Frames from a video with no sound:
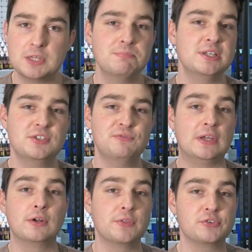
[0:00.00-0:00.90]
admit
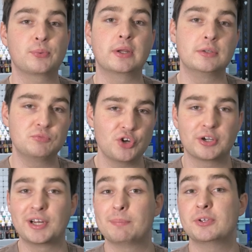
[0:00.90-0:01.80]
defeat on this one and
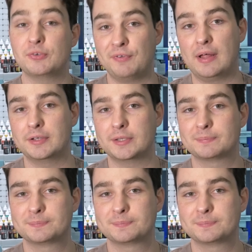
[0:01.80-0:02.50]
chalk it up as a failure.